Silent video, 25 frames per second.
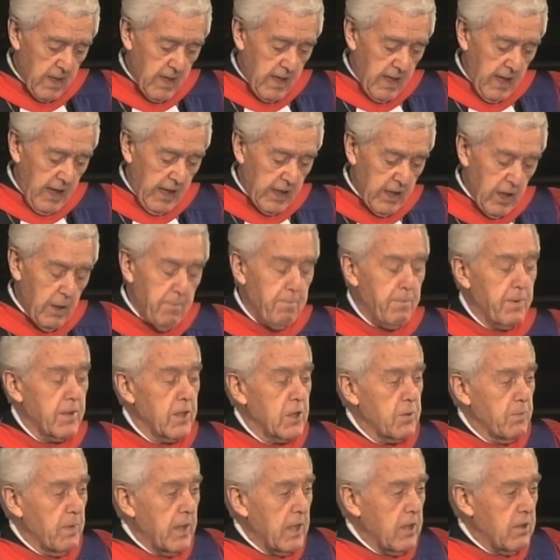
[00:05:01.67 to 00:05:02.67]
and opens
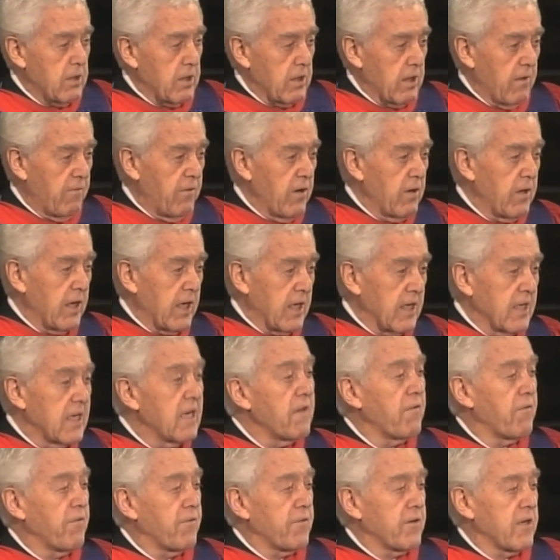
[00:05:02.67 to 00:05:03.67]
me to the very
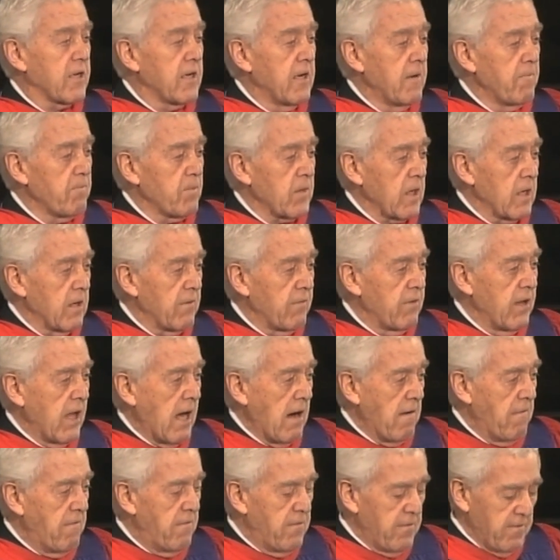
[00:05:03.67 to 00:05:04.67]
gift of
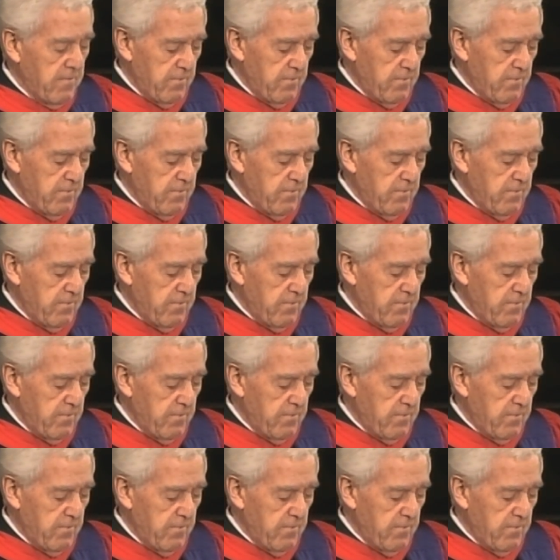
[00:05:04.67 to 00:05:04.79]
love.